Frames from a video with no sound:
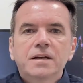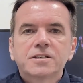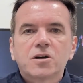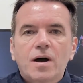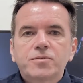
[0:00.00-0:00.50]

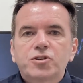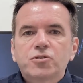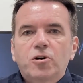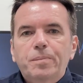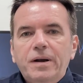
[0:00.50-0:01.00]
So, I'm
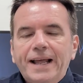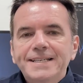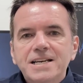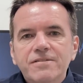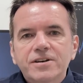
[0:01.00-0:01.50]
sure
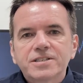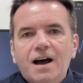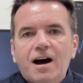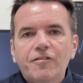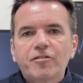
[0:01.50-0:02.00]
plenty of us
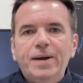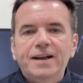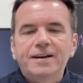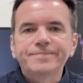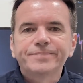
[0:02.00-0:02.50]
are
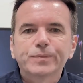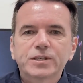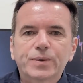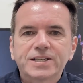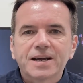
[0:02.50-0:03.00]
familiar
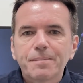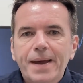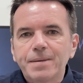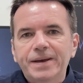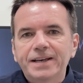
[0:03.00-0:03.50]
with Twitter,
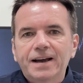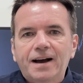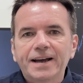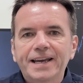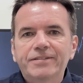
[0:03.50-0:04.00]
maybe
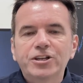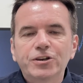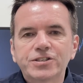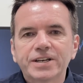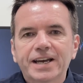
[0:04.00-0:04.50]
uh, even
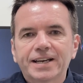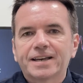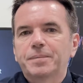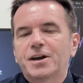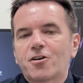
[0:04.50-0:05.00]
use it. It
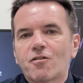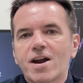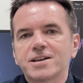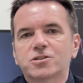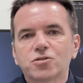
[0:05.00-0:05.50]
can be a
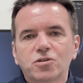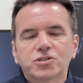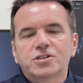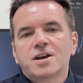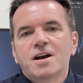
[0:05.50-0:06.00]
great
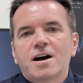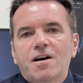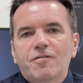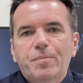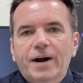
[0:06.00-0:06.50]
source
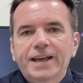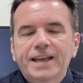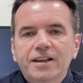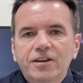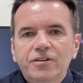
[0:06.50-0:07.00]
of
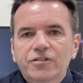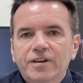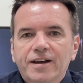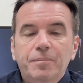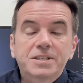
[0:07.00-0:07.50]
breaking news,
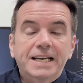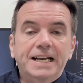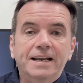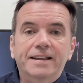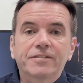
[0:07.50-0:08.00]
uh,
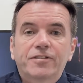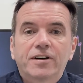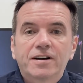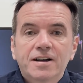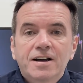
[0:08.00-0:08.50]
particularly I think
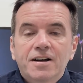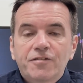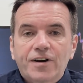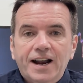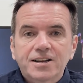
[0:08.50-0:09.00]
for
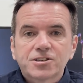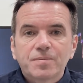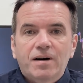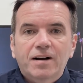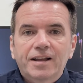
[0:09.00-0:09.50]
financial
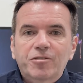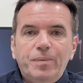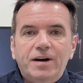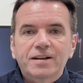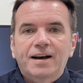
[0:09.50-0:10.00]
markets.
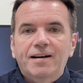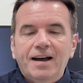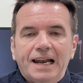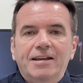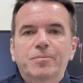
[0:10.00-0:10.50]
But
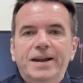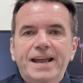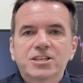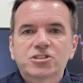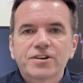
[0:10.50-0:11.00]
uh, a little bit of
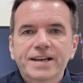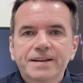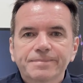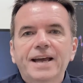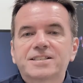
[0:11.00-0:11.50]

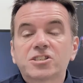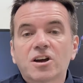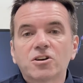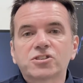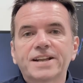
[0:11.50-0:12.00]
history. It's a
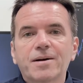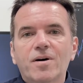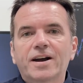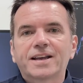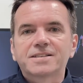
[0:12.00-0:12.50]
social
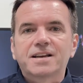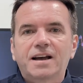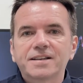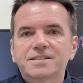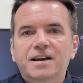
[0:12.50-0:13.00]
networking
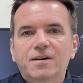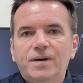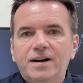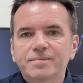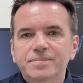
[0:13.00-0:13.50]
site, so
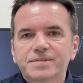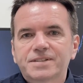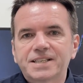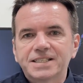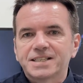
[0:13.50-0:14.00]
um,
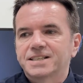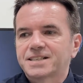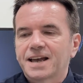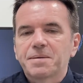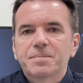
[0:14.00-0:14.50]
sits in the
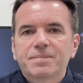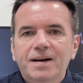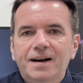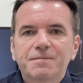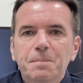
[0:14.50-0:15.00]
same
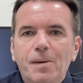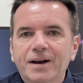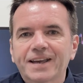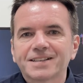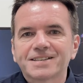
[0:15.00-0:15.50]
um,
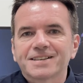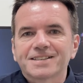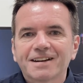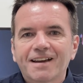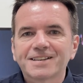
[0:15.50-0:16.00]
bucket as
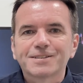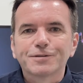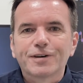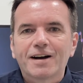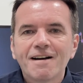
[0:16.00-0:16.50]
the likes
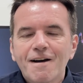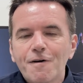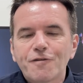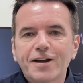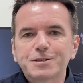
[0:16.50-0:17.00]
of uh,
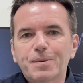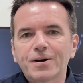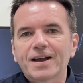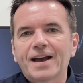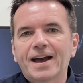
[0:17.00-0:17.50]

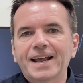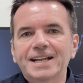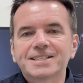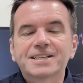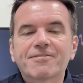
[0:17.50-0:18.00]
Facebook and
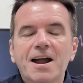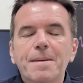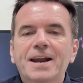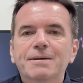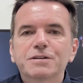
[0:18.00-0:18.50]

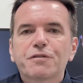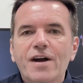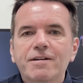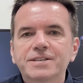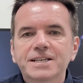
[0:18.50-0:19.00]
Instagram, and it was
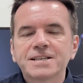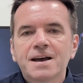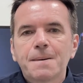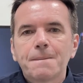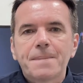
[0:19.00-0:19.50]
founded
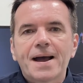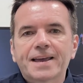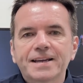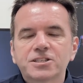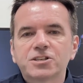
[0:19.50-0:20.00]

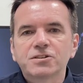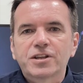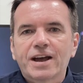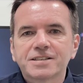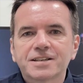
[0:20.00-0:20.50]
back in
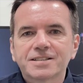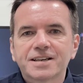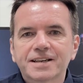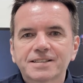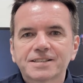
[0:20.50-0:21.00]

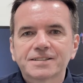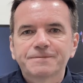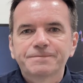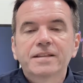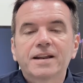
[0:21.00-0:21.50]
2006.
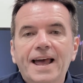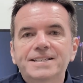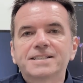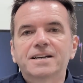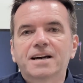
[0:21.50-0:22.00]
The
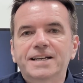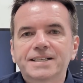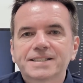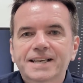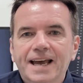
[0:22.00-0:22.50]
latest
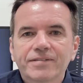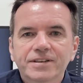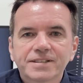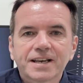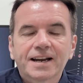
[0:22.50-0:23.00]
earnings gave
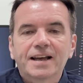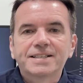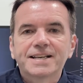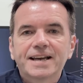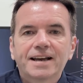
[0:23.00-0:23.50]
us an
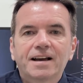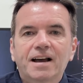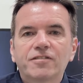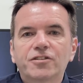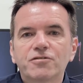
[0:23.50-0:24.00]
idea
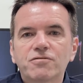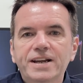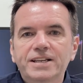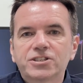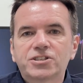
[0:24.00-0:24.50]
uh, of the
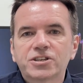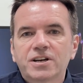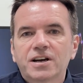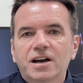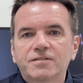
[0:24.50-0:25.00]
reach
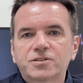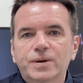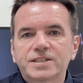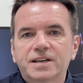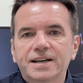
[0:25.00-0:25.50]
of
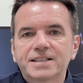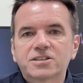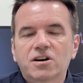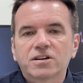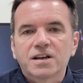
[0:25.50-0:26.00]
Twitter.
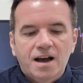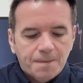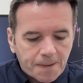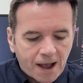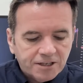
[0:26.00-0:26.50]
It's got
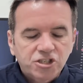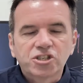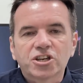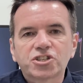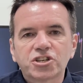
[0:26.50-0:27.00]
um,
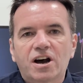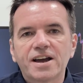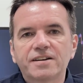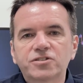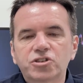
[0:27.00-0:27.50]
just
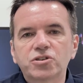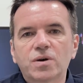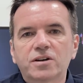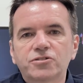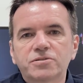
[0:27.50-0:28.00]
shy of
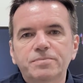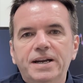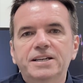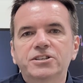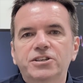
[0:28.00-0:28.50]
200
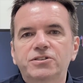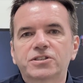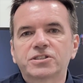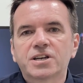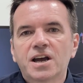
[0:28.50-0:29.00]
million
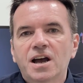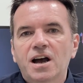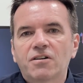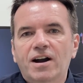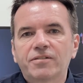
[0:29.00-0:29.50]
users
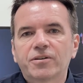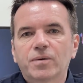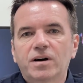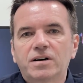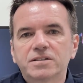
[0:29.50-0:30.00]
around the
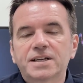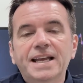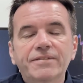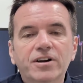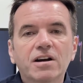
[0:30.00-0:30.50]
world. And
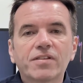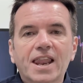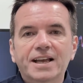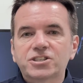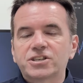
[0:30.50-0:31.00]
even over the
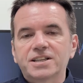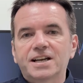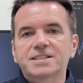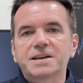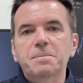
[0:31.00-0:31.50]
last year,
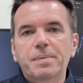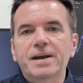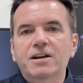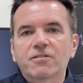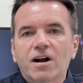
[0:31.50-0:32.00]
that's seen
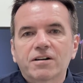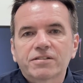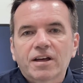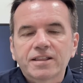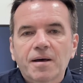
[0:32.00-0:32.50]
big
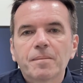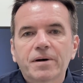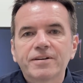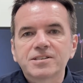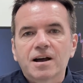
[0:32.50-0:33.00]
growth. That
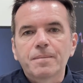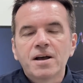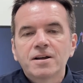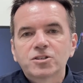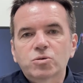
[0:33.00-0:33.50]
number is
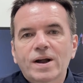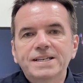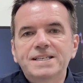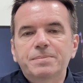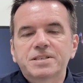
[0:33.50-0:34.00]
up
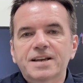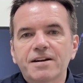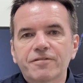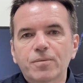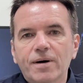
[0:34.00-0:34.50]

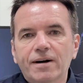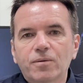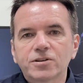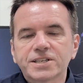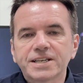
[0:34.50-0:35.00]
20% from where it
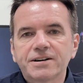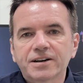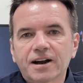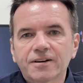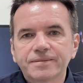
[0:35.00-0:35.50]
was a
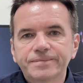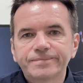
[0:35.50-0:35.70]
year ago.